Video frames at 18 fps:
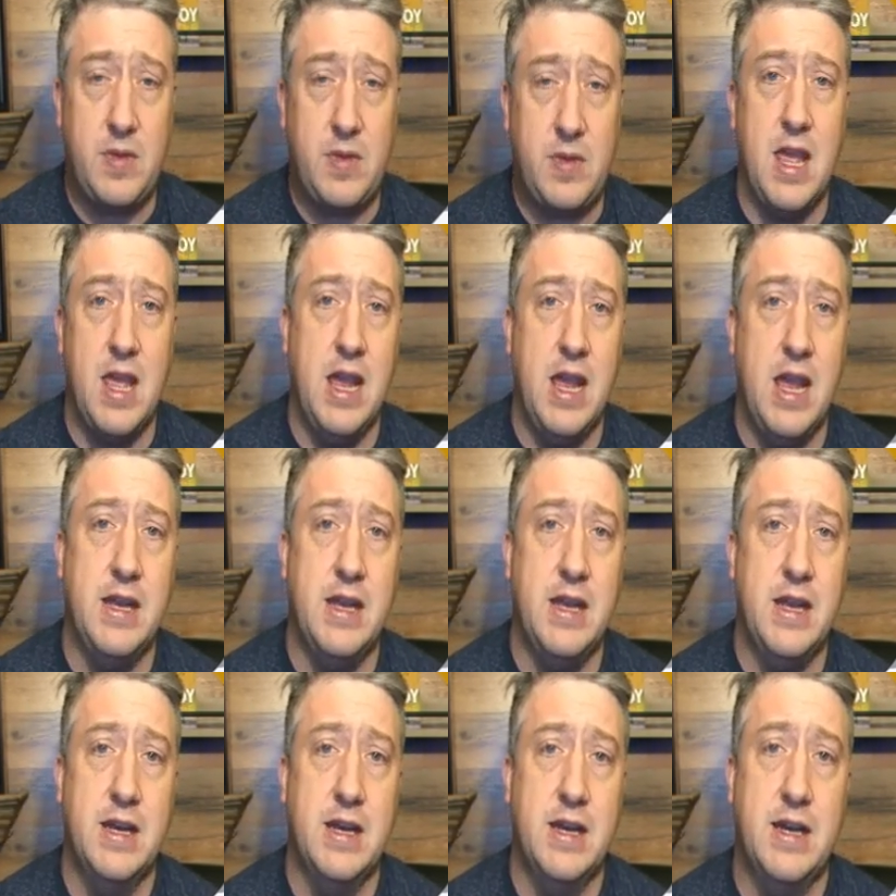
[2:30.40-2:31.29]
And
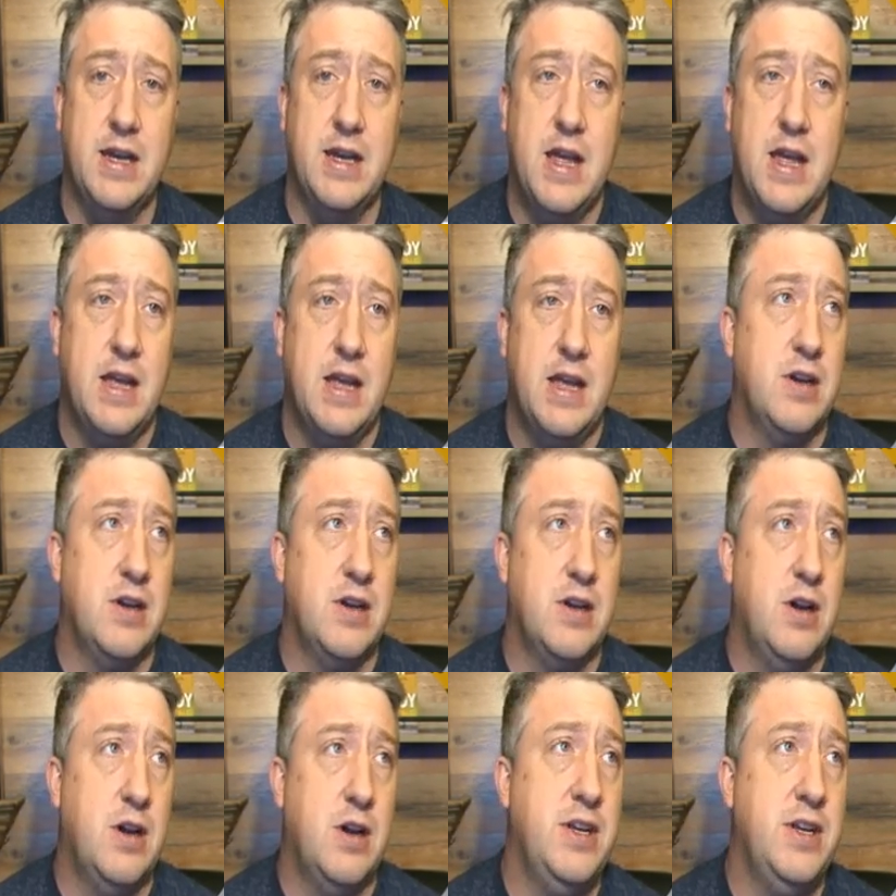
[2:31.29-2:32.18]
uh, so I
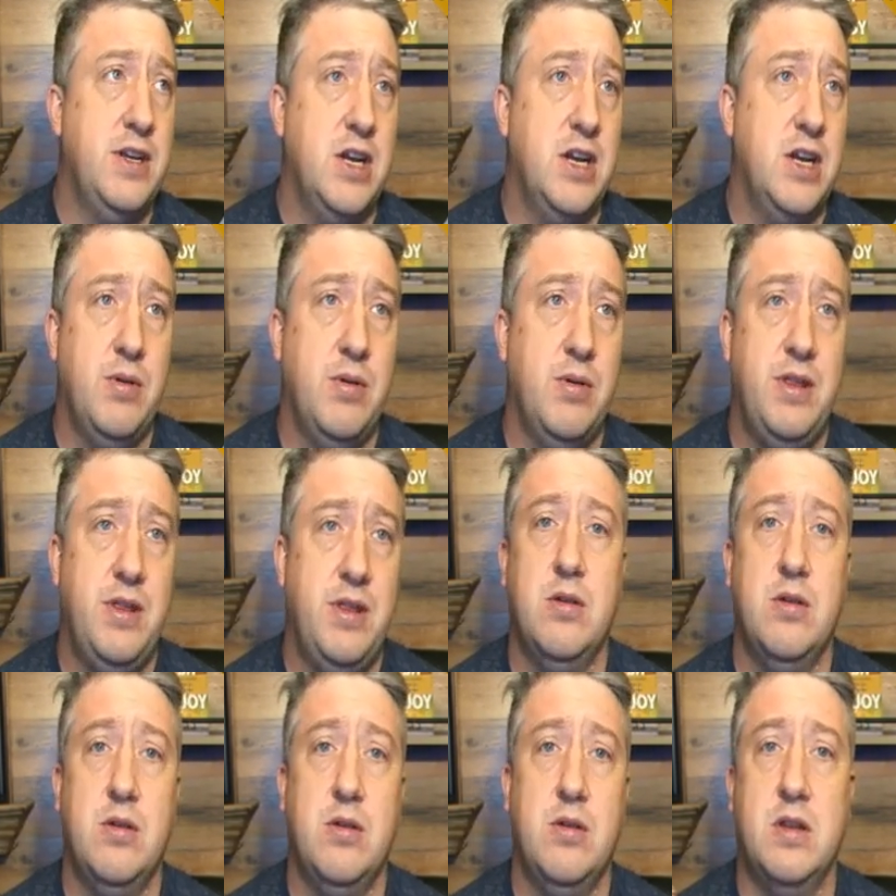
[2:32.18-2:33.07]
wanted to share with
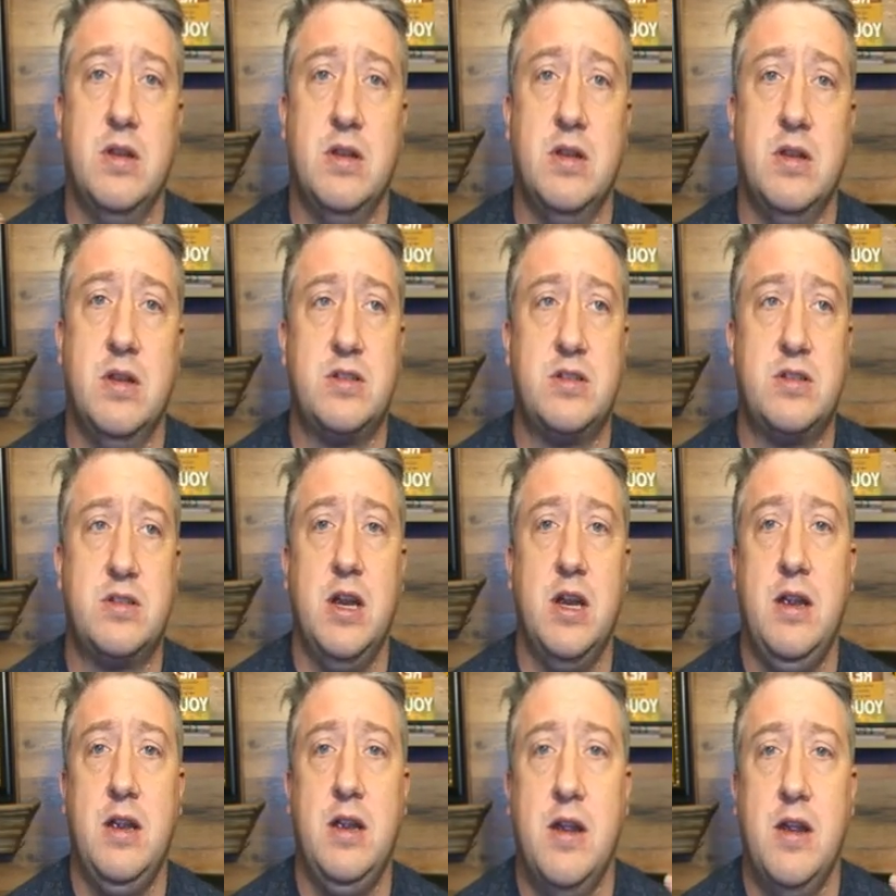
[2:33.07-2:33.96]
you a little
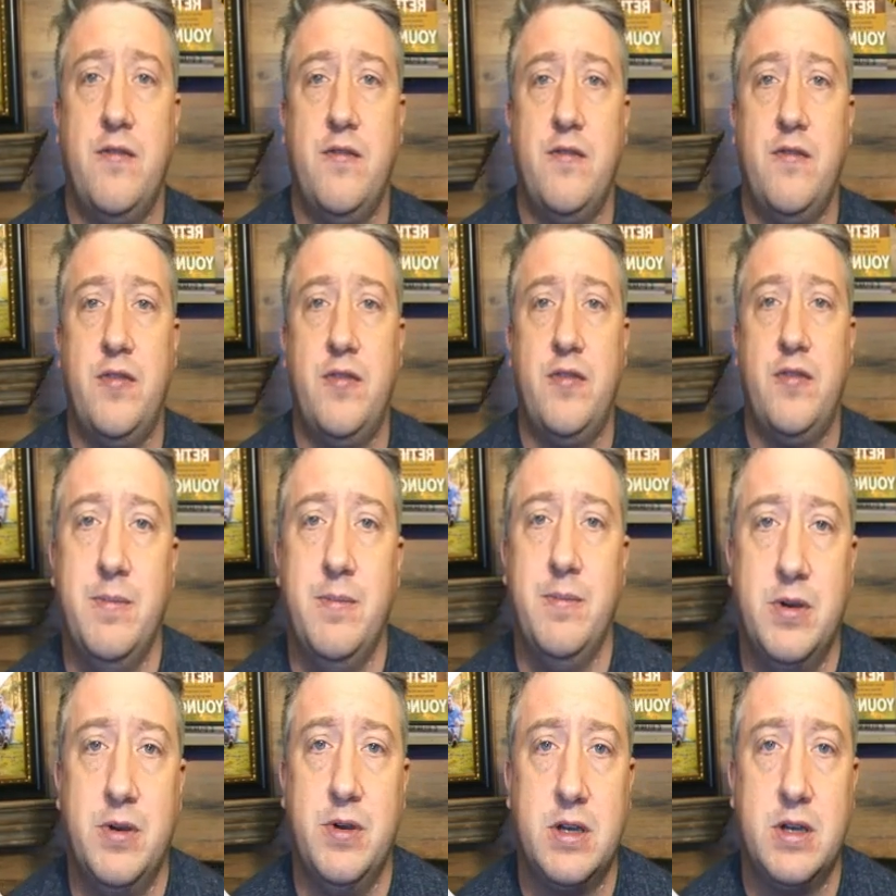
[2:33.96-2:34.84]
story from that
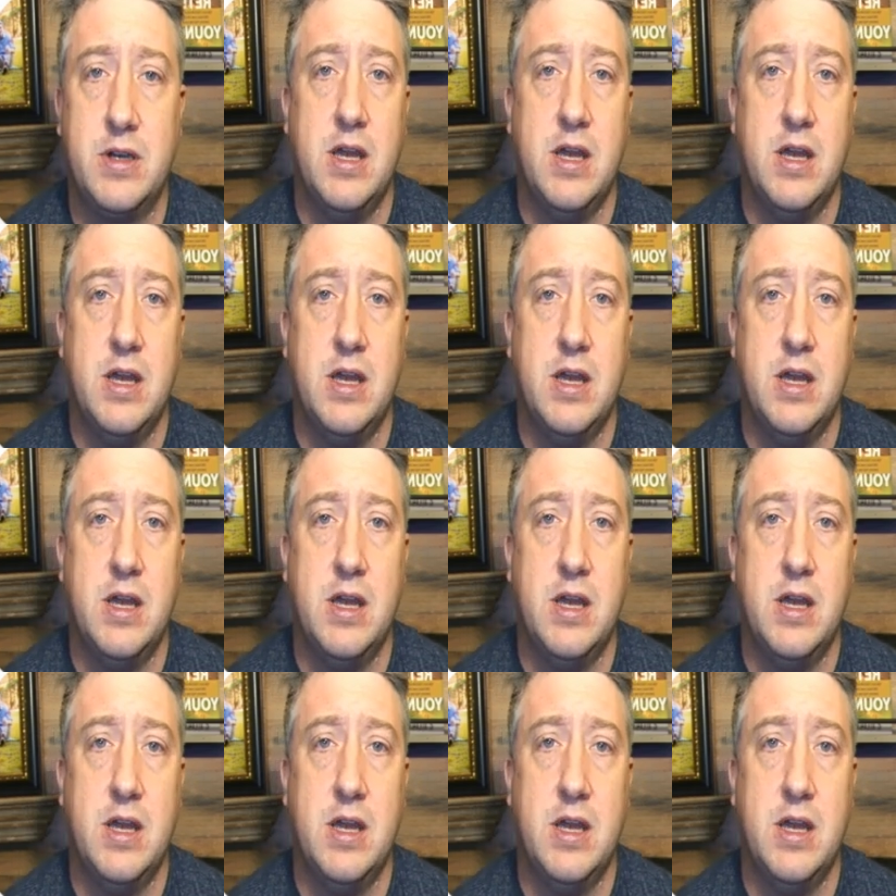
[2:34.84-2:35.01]
book.